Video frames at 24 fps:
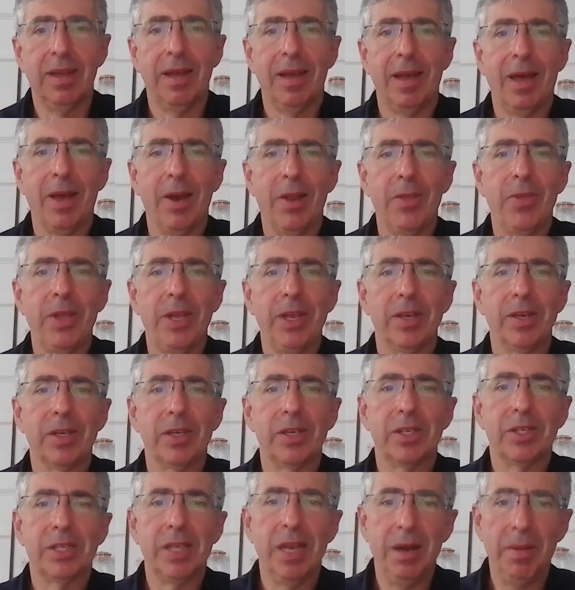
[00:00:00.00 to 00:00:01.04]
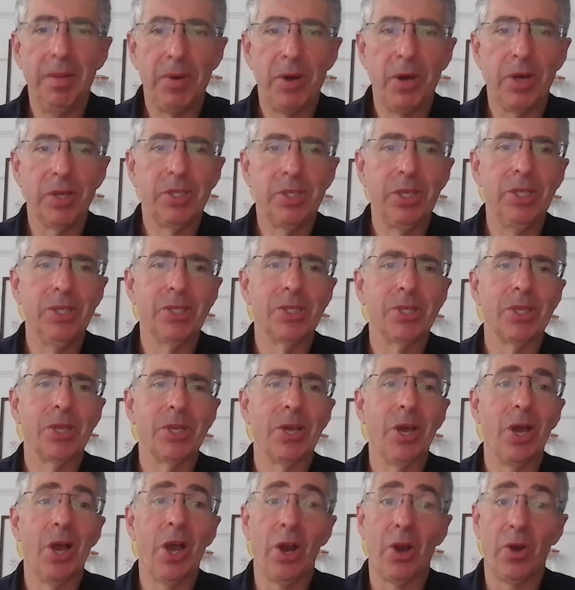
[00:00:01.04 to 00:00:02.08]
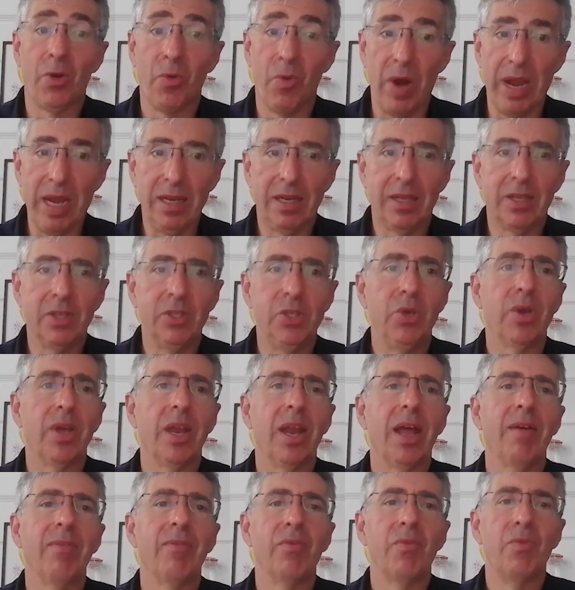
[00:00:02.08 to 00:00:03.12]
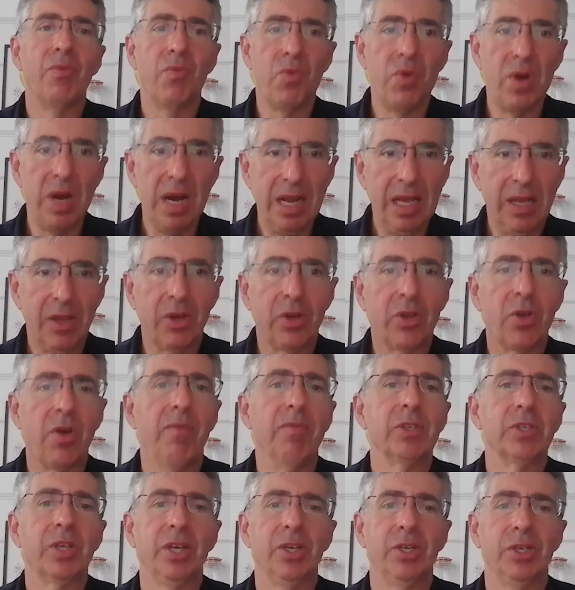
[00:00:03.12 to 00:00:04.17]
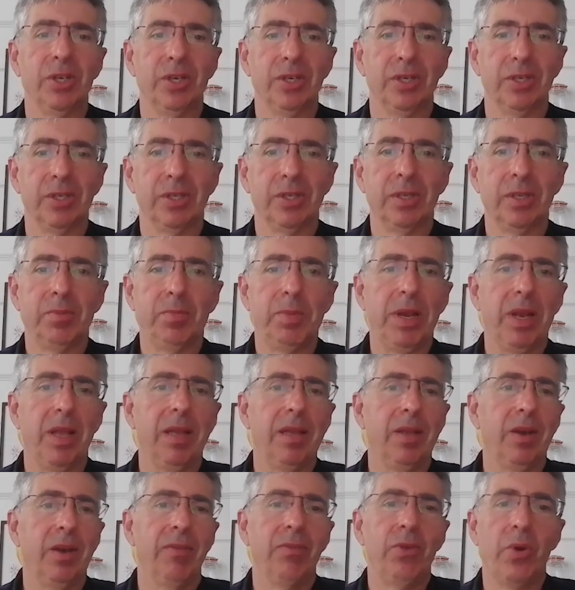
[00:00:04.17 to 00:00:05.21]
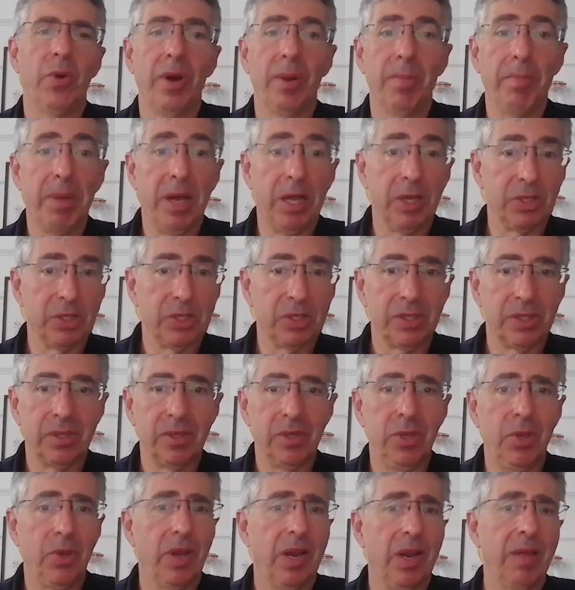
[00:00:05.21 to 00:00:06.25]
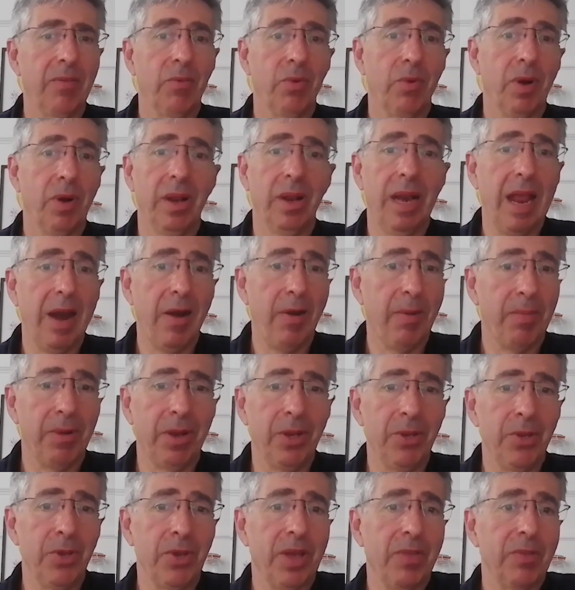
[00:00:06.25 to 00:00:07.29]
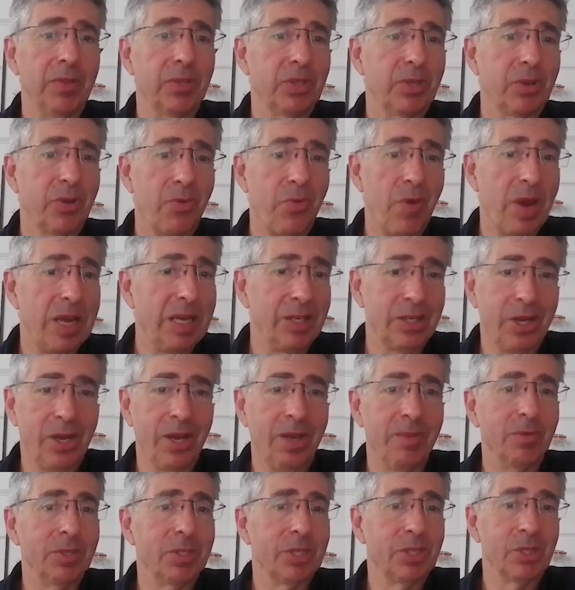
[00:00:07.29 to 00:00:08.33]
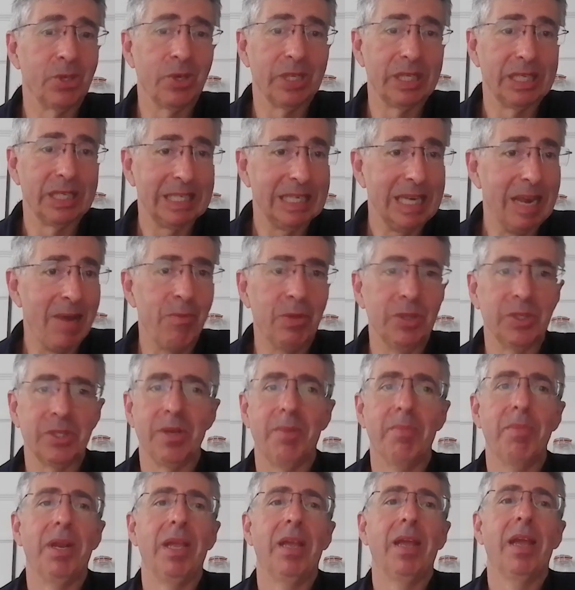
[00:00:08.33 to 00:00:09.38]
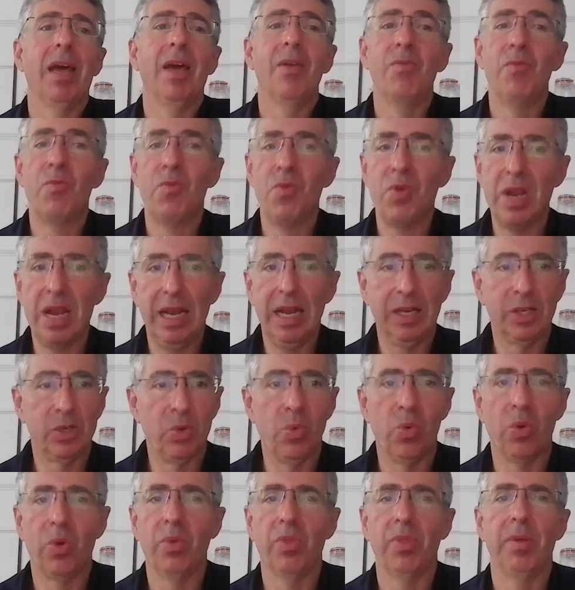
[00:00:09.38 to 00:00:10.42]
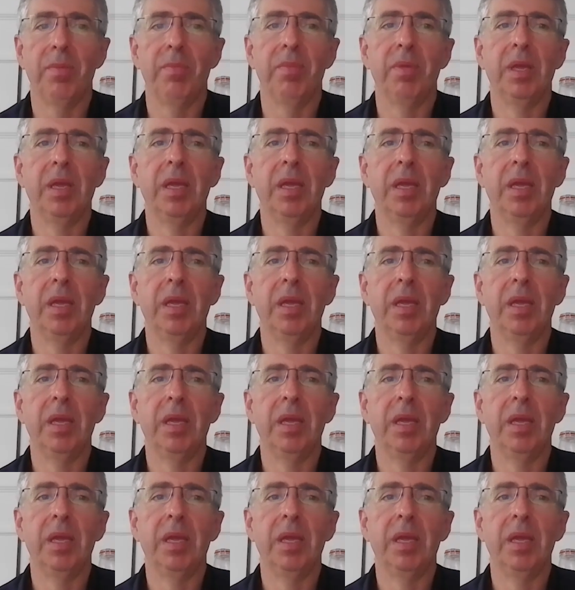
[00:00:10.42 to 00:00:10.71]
And I think dinner parties are great because you can have really good conversations. There's a bit like, if you're in a bus, you can have, or in an airplane, you get this great time just to sort of sit with somebody and really talk with them.